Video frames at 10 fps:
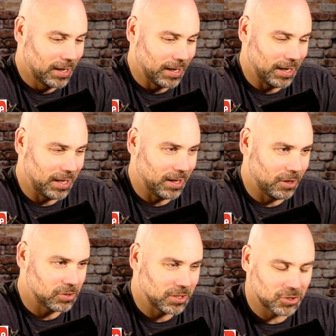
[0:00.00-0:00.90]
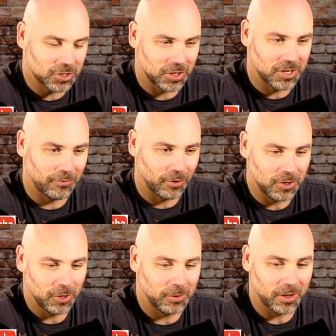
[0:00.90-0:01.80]
And he goes, it's just a different
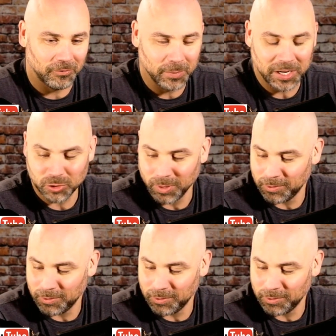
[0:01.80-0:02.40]
unit of measurement.